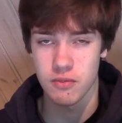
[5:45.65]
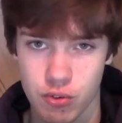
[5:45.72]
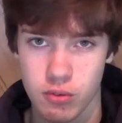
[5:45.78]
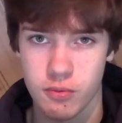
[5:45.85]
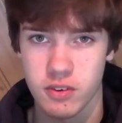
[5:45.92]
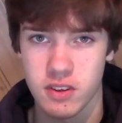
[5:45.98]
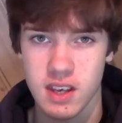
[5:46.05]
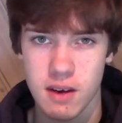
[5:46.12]
So
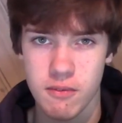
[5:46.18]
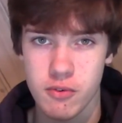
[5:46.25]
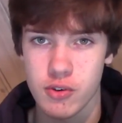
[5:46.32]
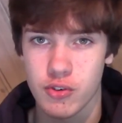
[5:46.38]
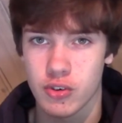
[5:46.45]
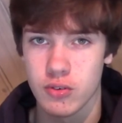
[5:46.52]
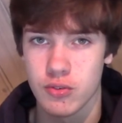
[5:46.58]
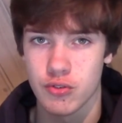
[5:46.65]
for the
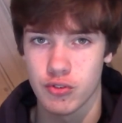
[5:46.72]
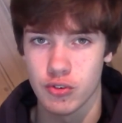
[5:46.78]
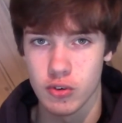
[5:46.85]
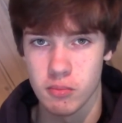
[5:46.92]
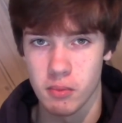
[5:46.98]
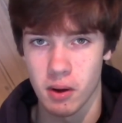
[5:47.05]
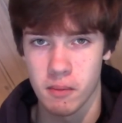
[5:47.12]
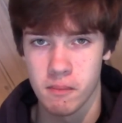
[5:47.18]
average
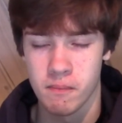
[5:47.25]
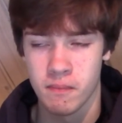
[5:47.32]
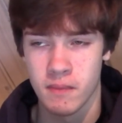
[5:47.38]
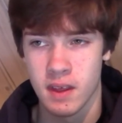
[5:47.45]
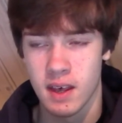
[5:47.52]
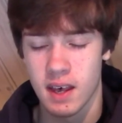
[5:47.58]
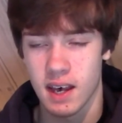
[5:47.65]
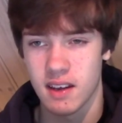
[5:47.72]
consumer,
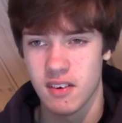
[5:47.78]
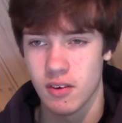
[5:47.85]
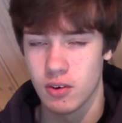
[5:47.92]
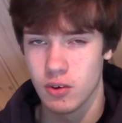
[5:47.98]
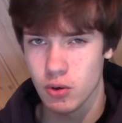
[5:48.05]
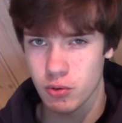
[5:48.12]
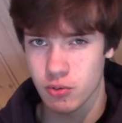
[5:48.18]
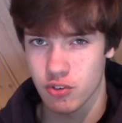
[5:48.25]
and
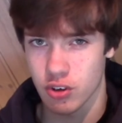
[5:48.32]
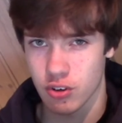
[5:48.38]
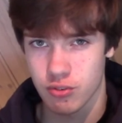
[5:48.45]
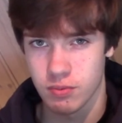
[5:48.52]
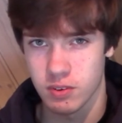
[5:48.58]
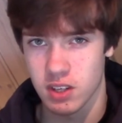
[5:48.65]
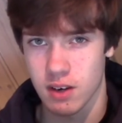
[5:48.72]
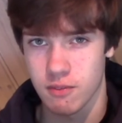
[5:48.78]
not just
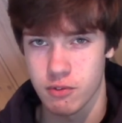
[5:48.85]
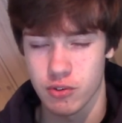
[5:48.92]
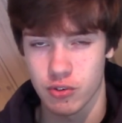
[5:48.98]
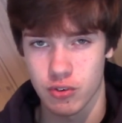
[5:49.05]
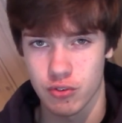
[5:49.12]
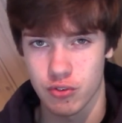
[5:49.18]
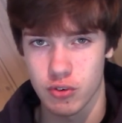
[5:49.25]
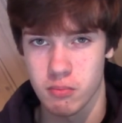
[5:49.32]
for the average
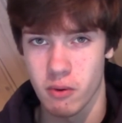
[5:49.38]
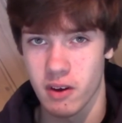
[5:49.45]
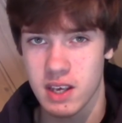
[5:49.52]
consumer,